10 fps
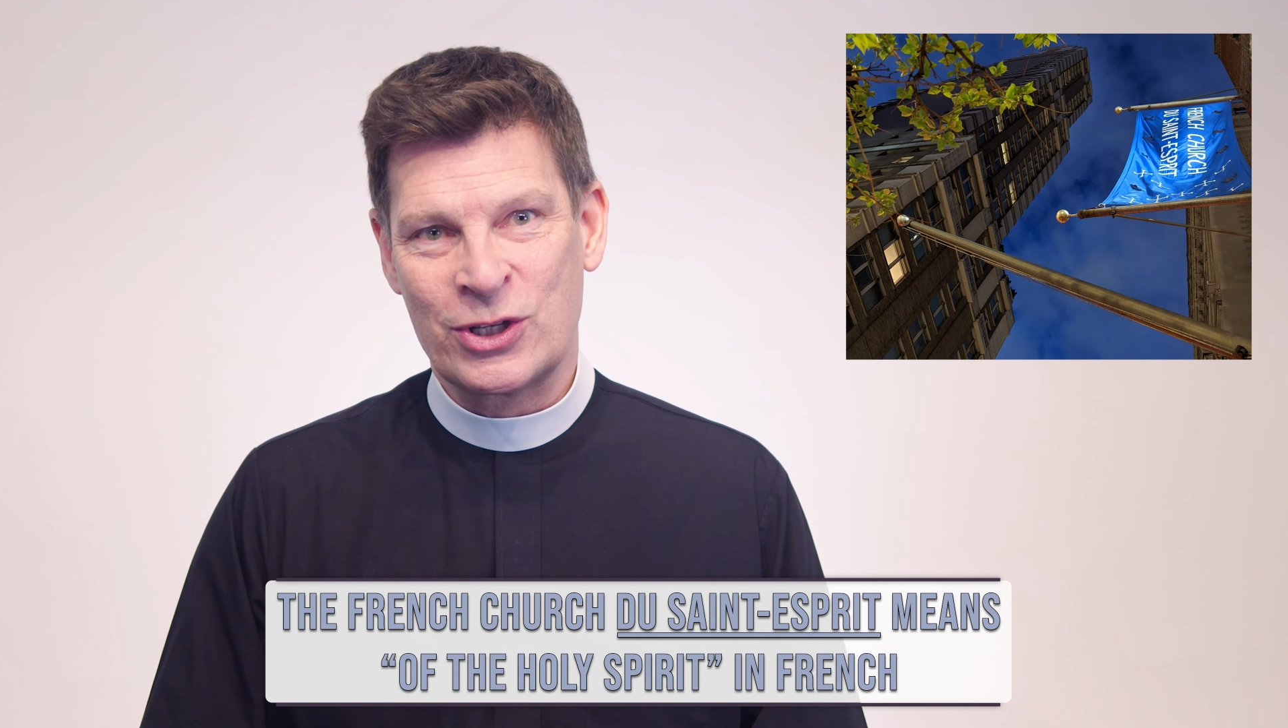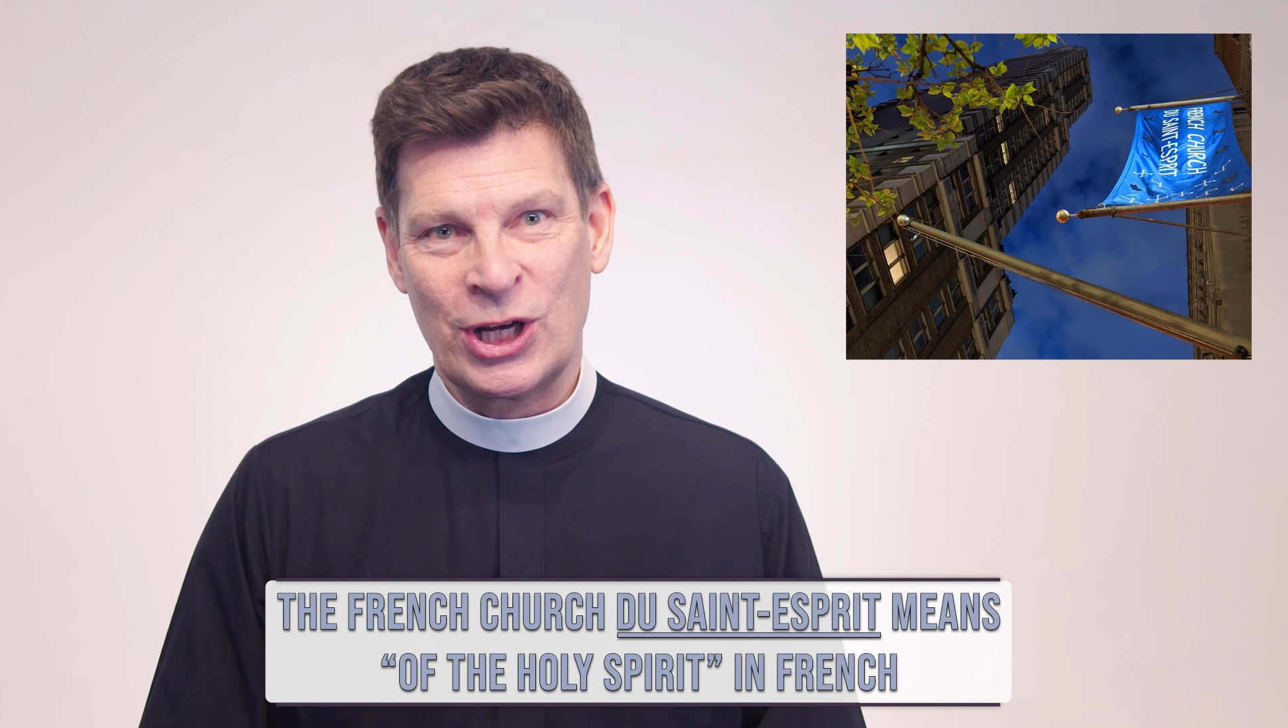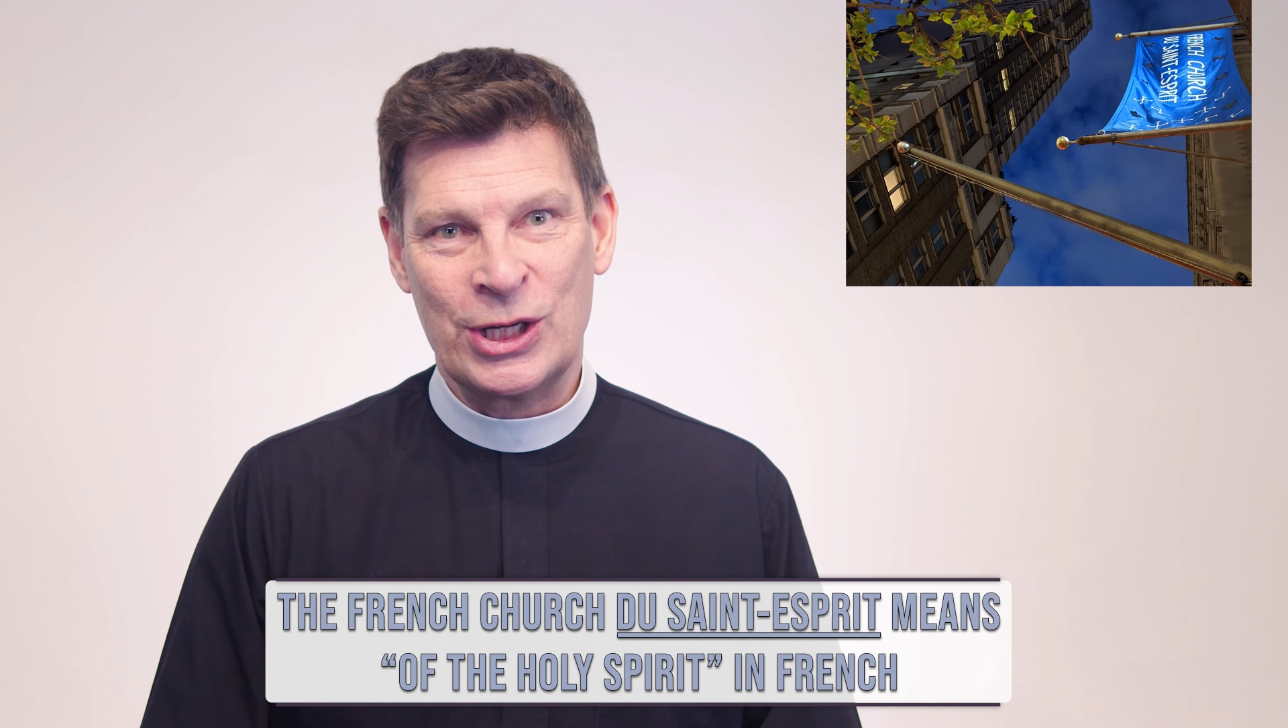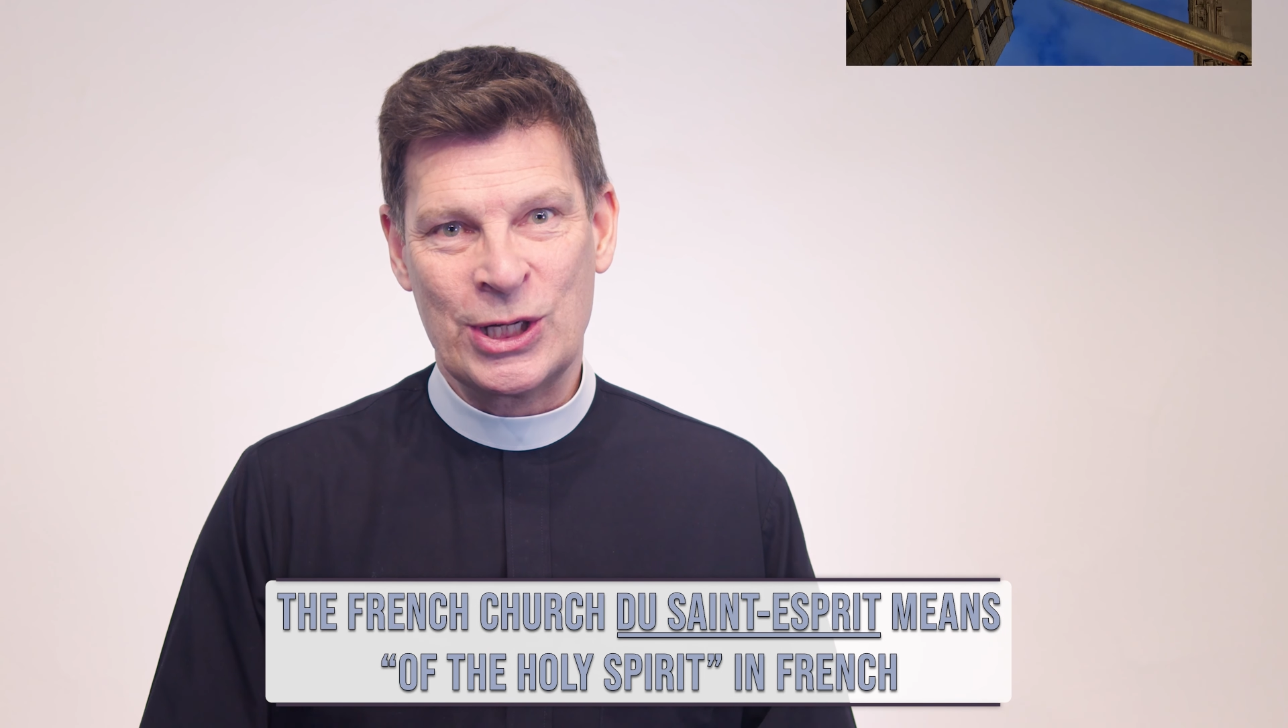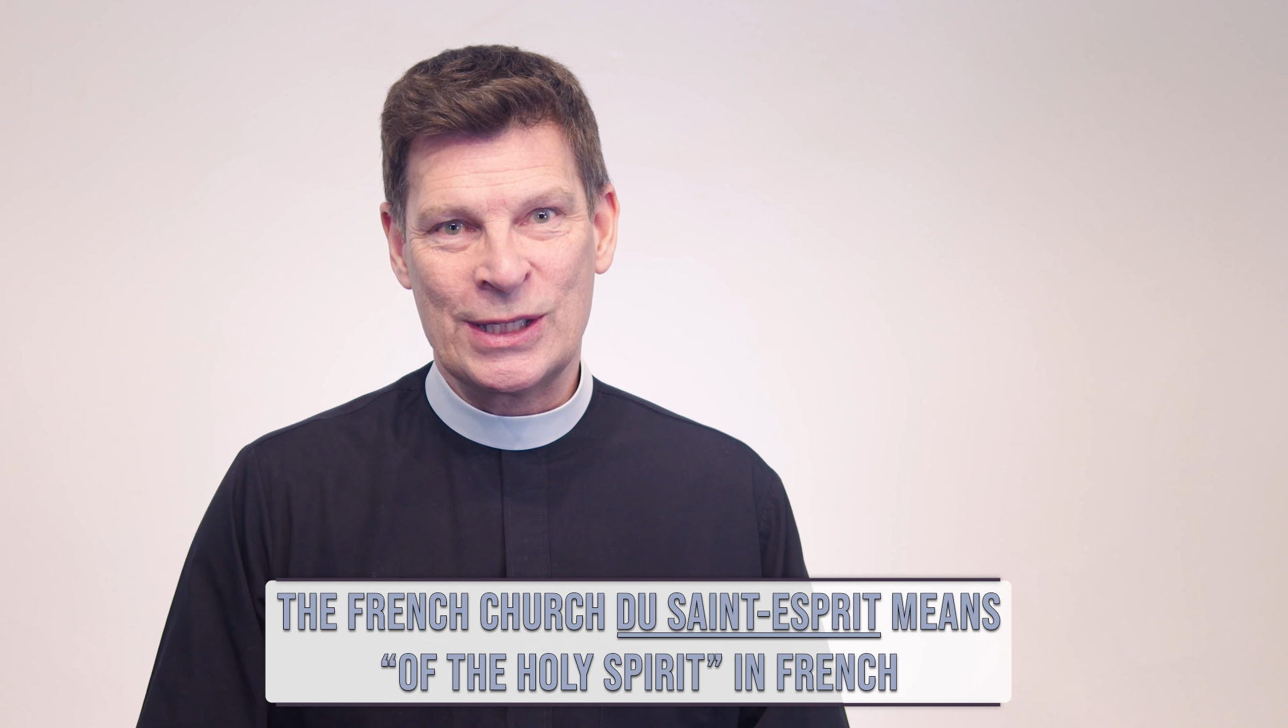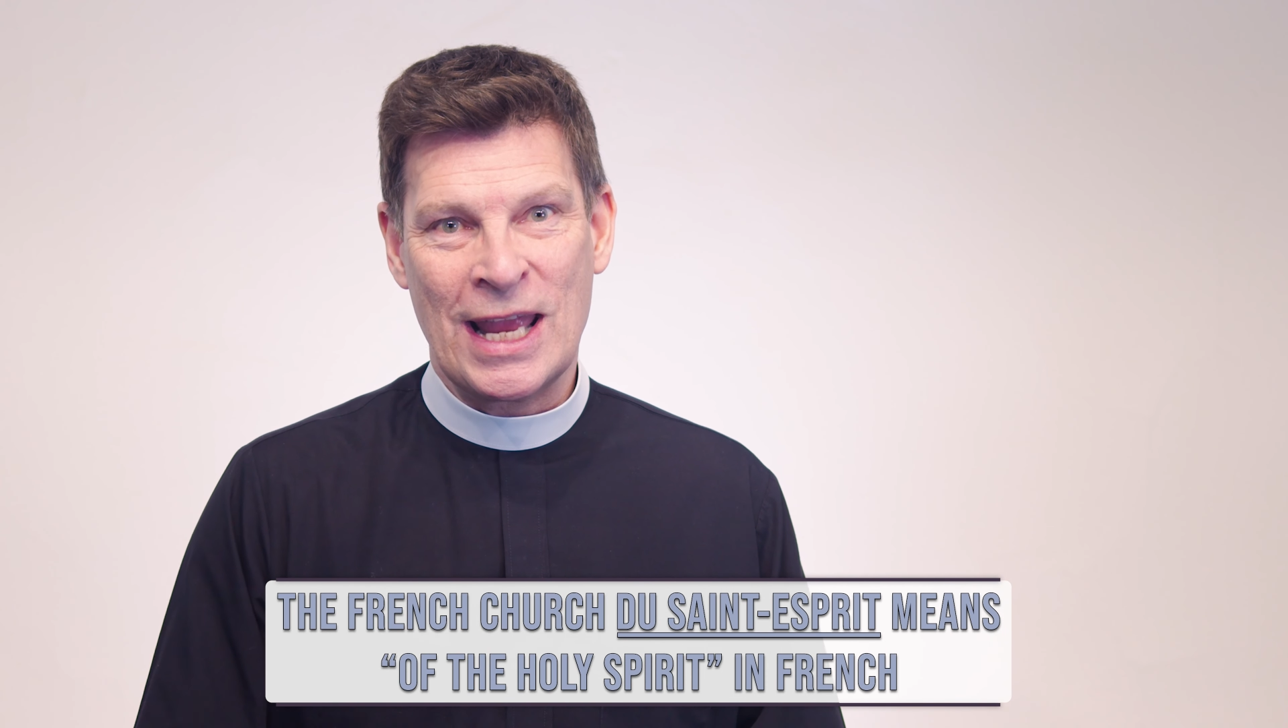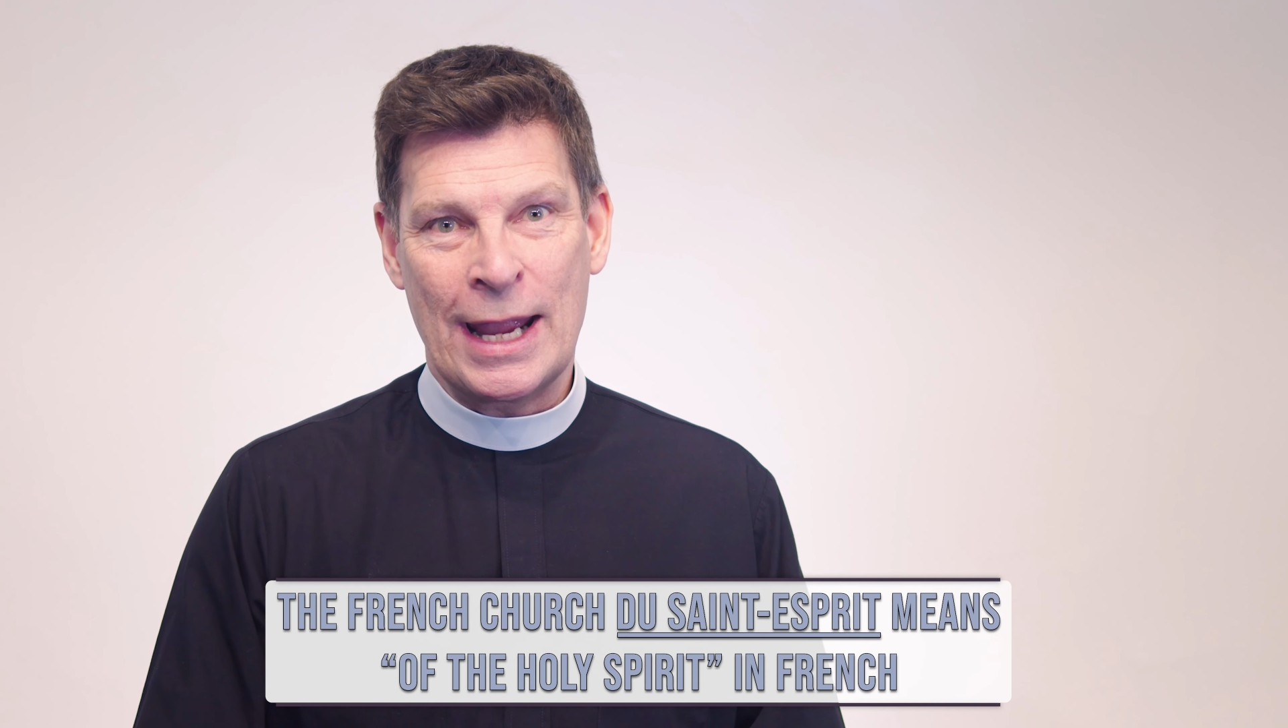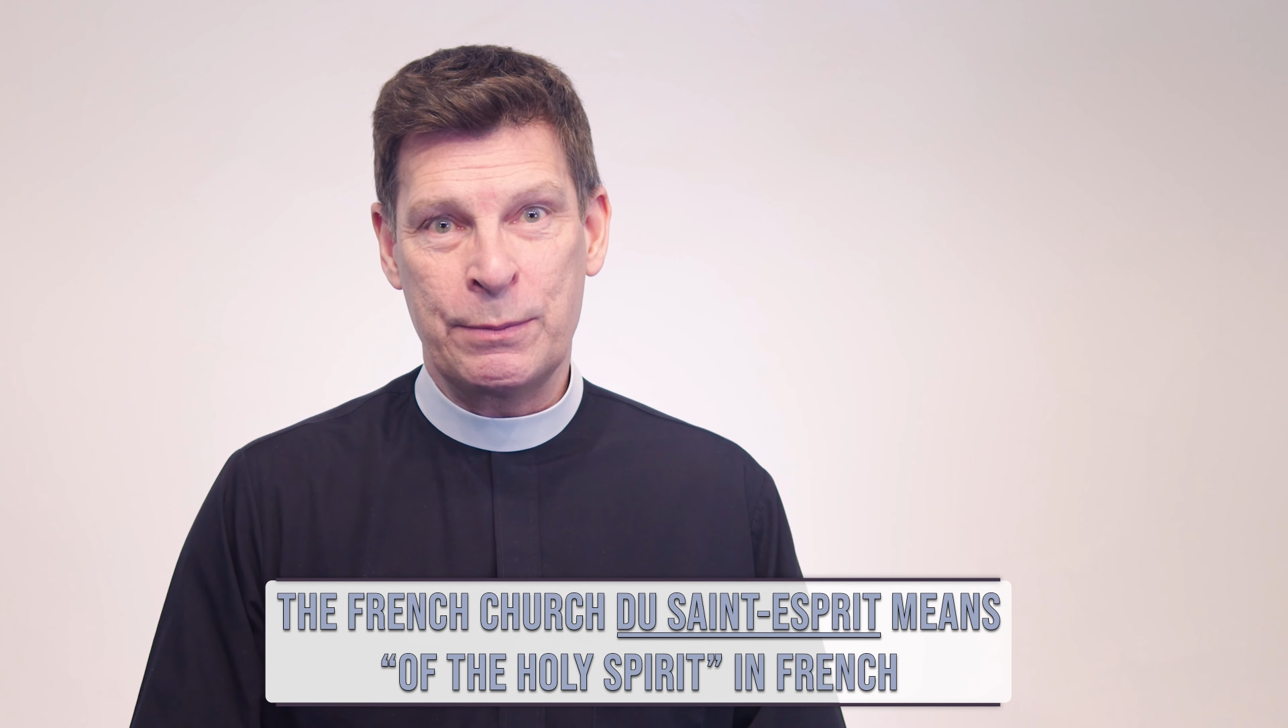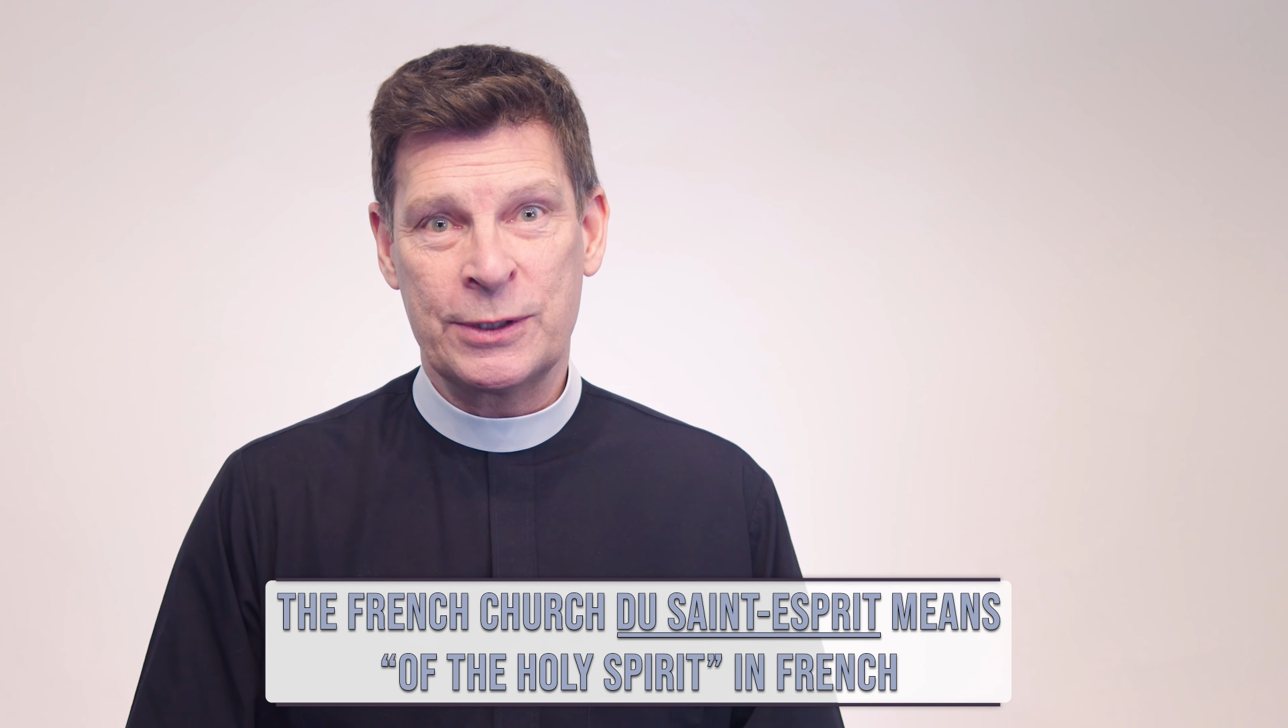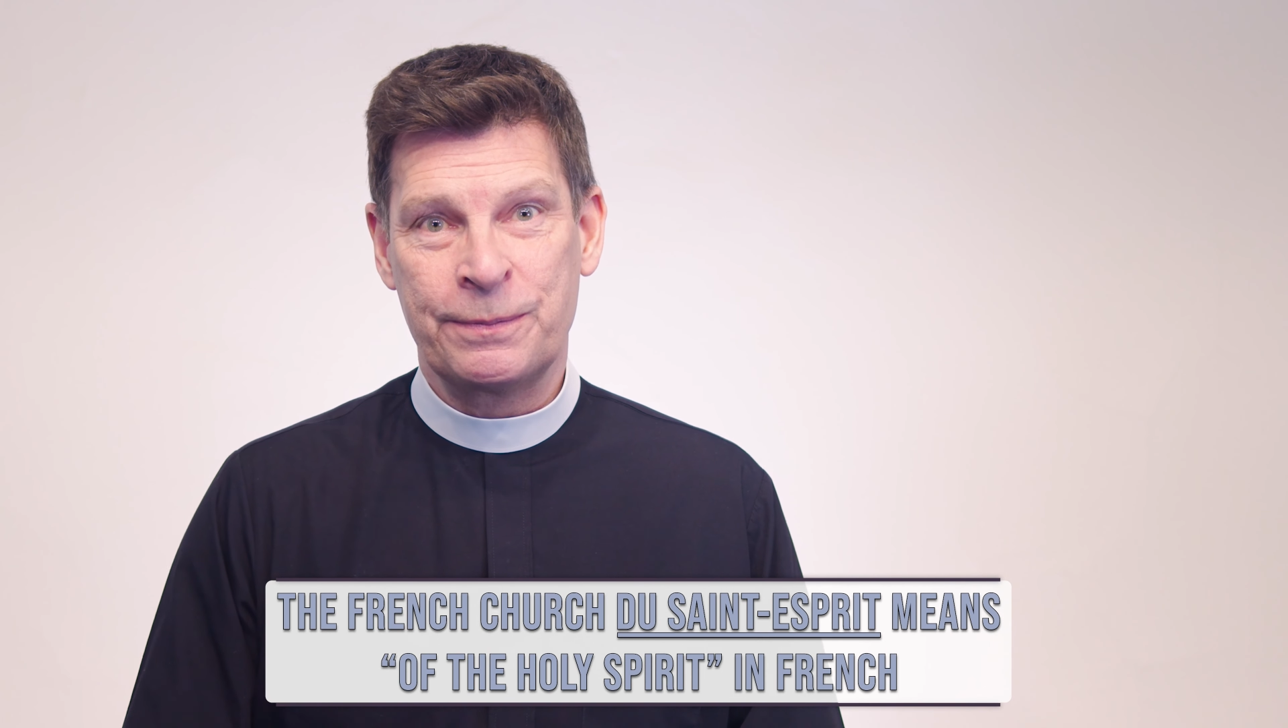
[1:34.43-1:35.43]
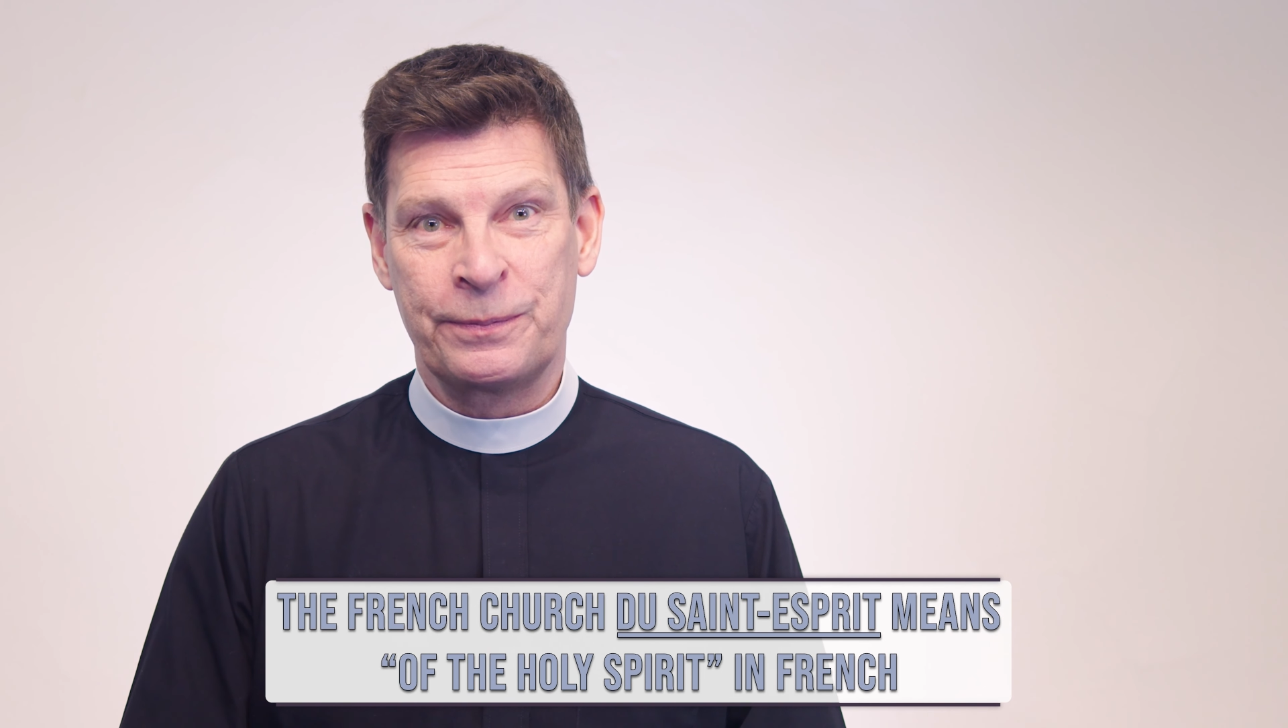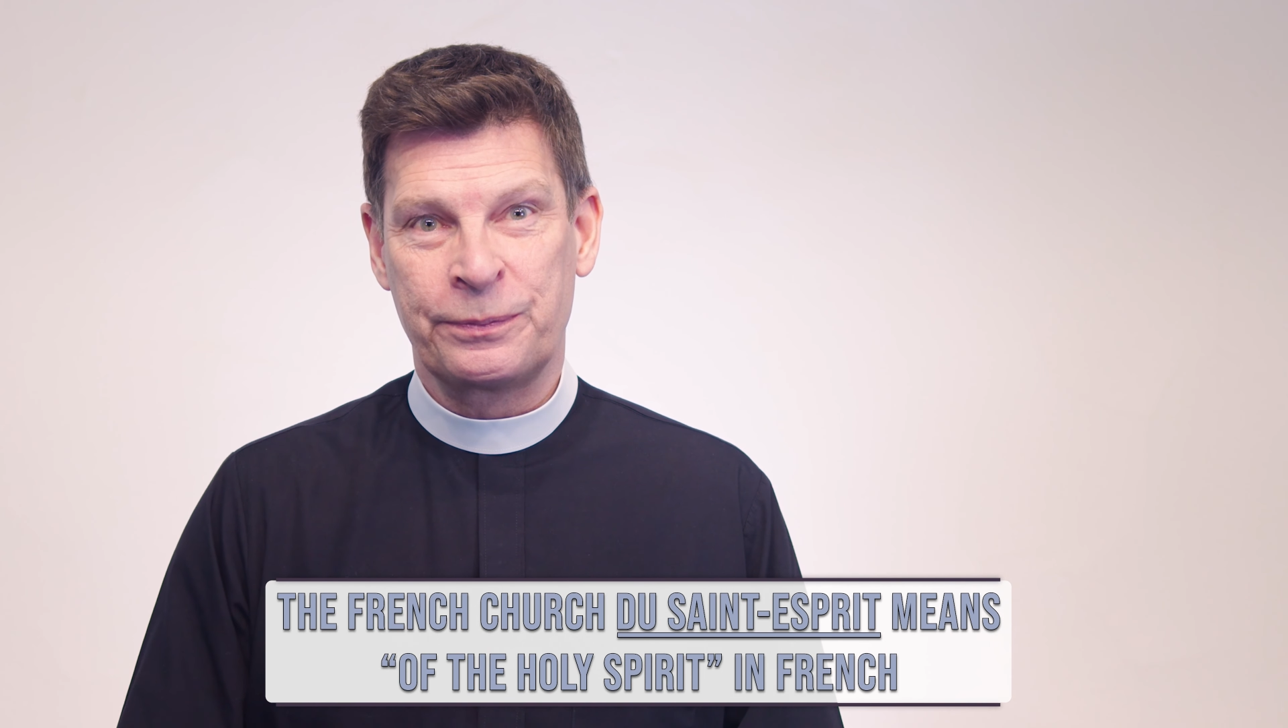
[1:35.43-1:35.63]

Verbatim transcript: church is named.